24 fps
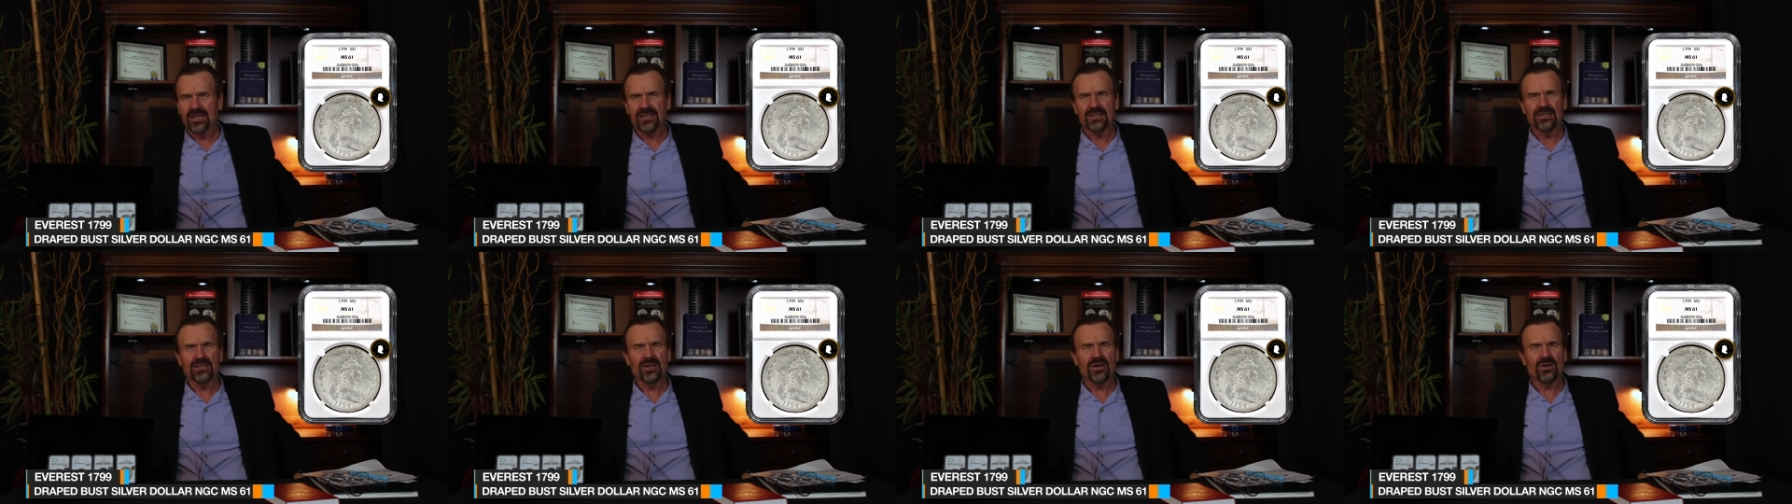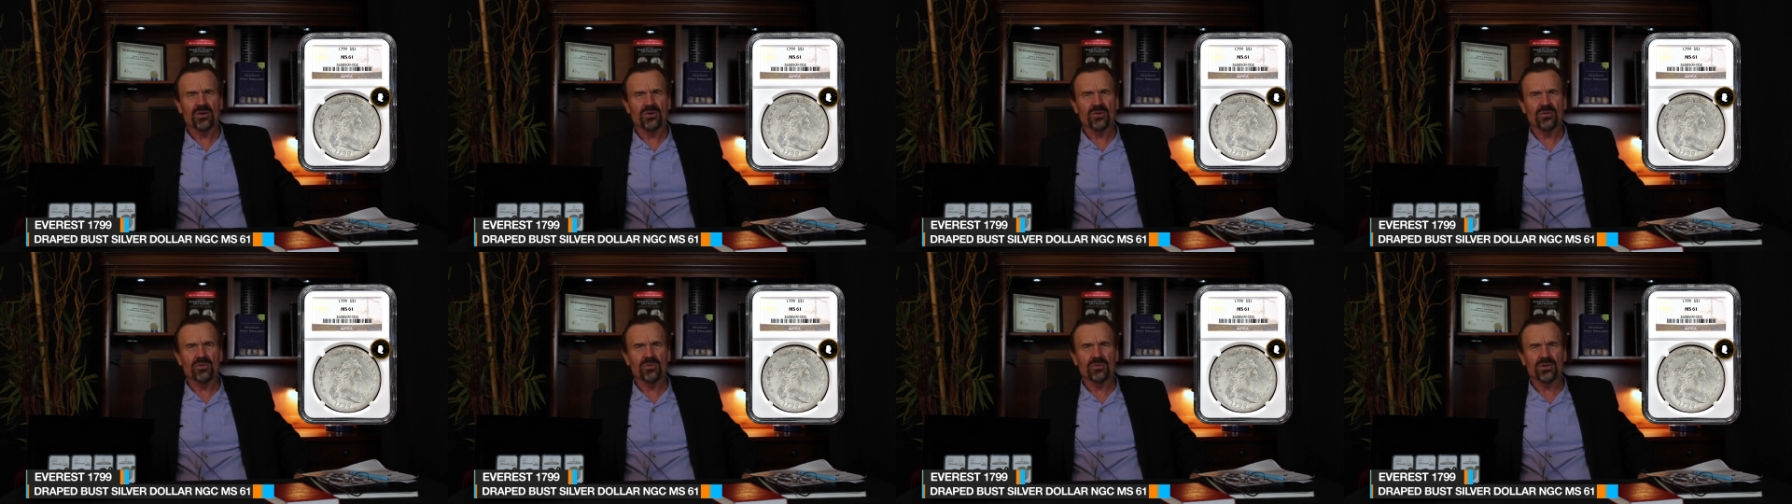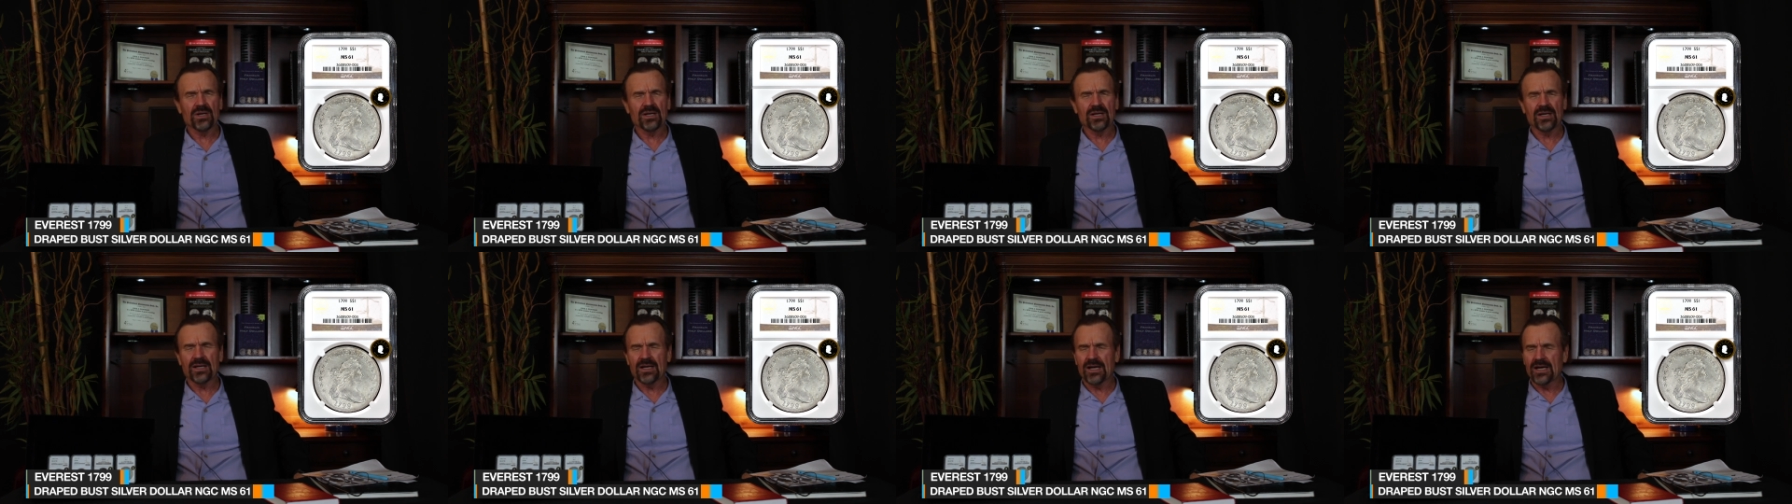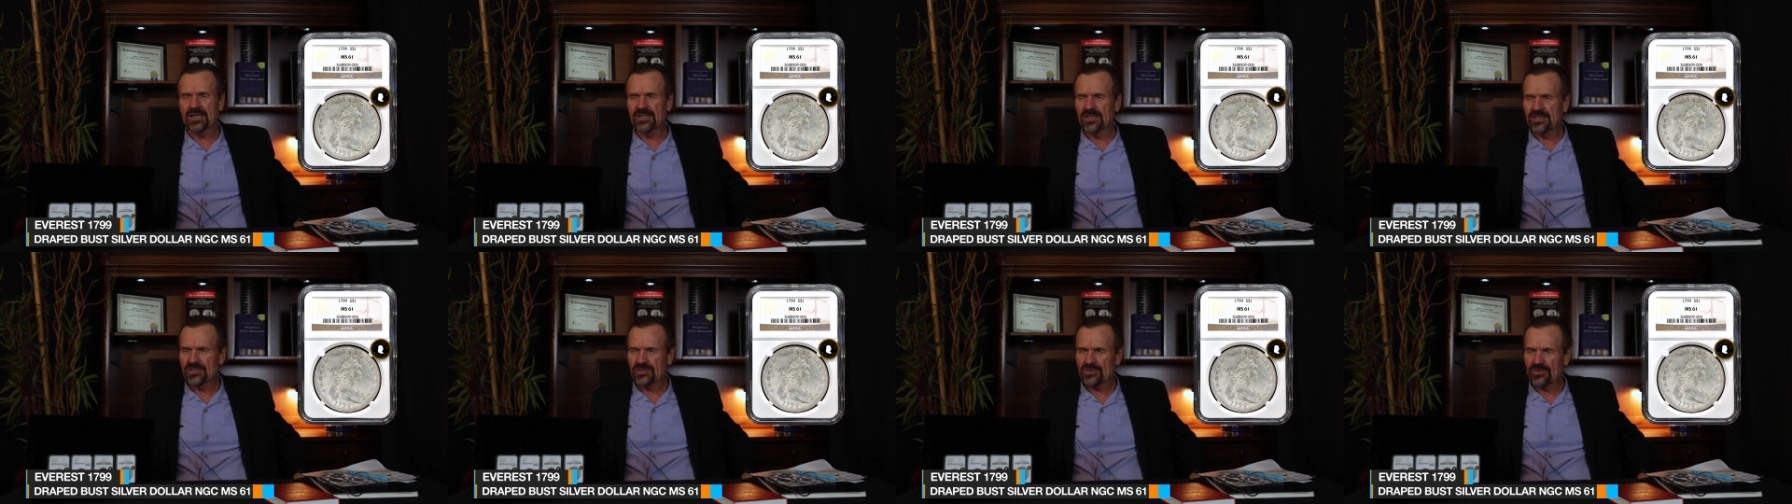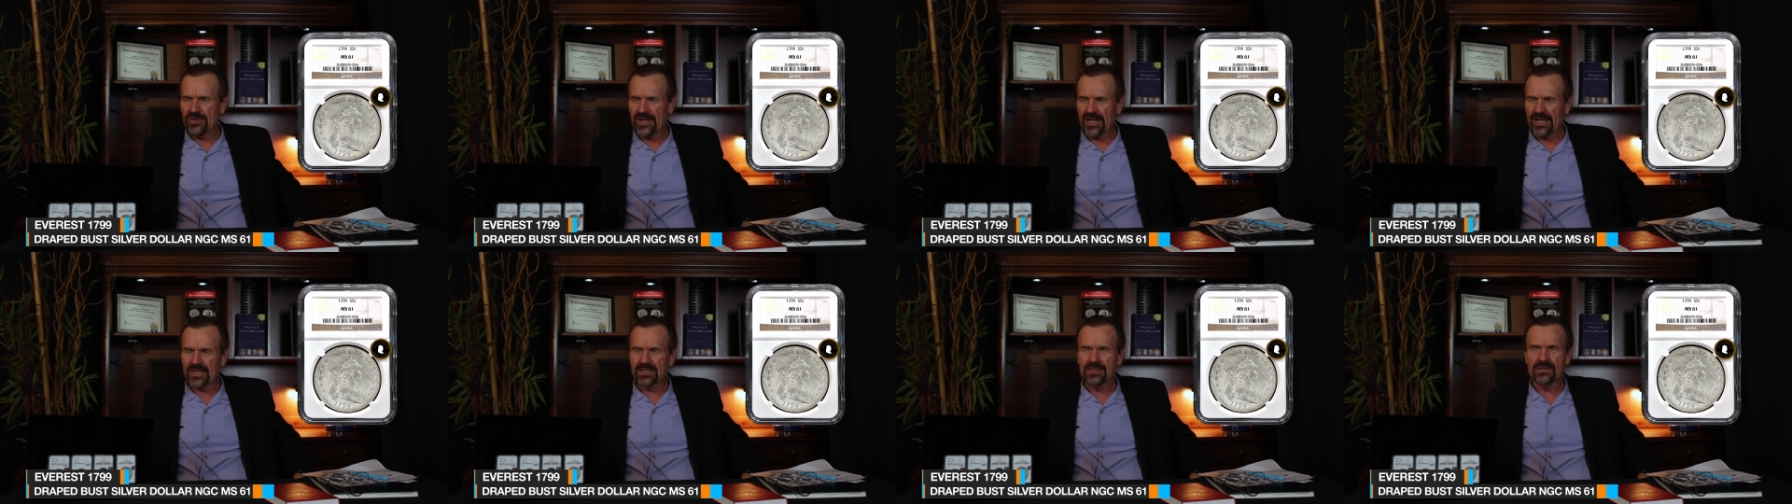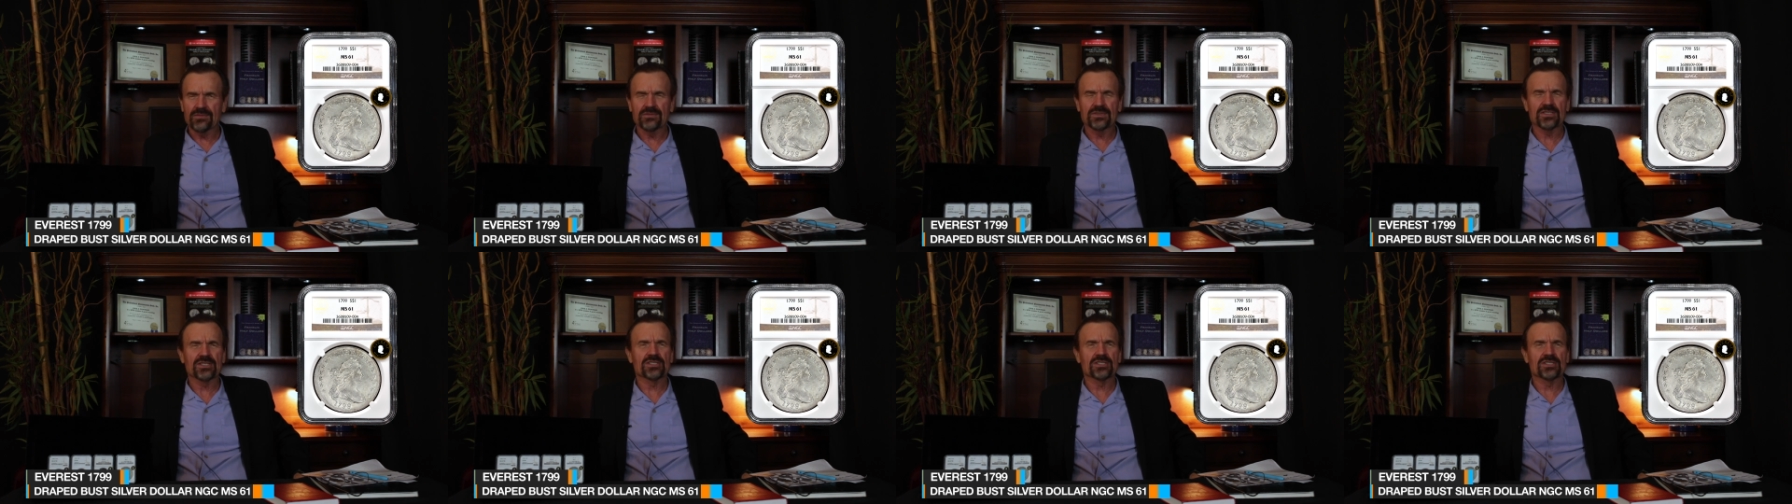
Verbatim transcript: no unattractive